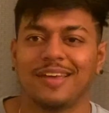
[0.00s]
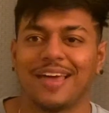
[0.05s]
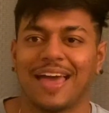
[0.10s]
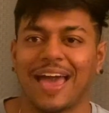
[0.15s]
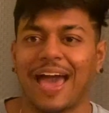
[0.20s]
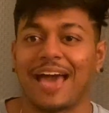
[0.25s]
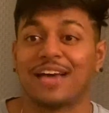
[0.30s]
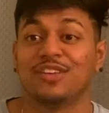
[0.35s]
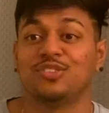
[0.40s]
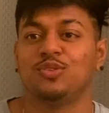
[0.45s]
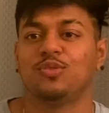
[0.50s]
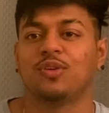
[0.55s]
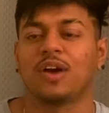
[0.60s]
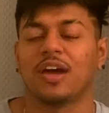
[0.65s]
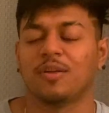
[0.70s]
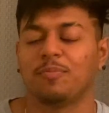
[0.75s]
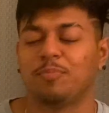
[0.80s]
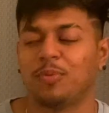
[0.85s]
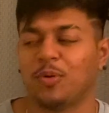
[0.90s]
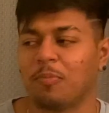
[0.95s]
as you kind
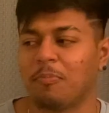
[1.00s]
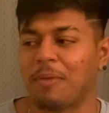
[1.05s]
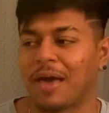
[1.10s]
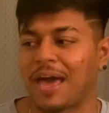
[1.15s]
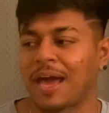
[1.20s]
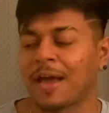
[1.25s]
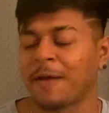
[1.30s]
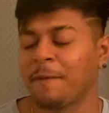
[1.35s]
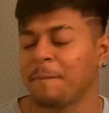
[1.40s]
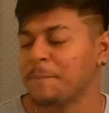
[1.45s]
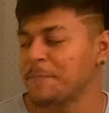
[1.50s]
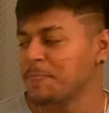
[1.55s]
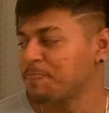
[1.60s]
of pull back.